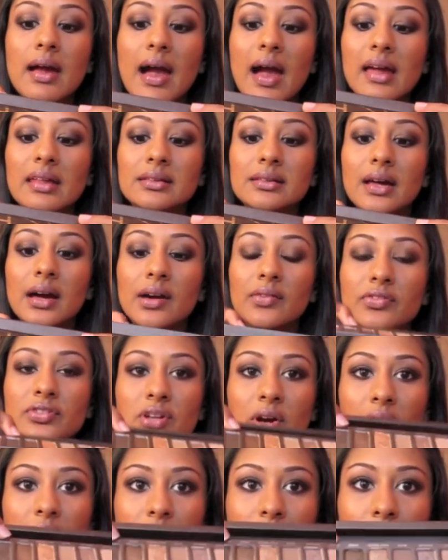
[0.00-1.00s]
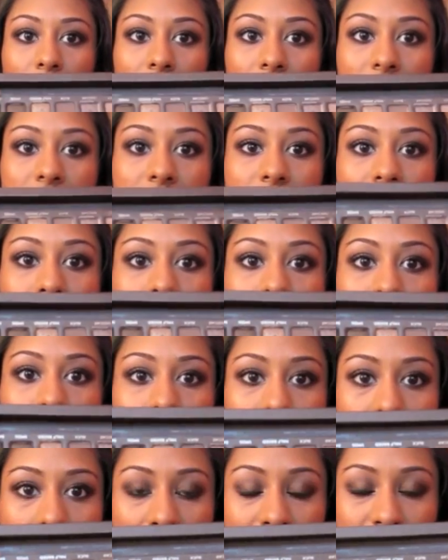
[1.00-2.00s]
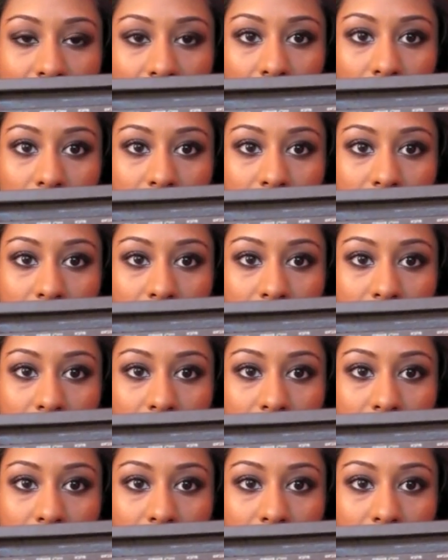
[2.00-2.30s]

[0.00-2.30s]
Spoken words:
I love Darkhorse. The eyeshadow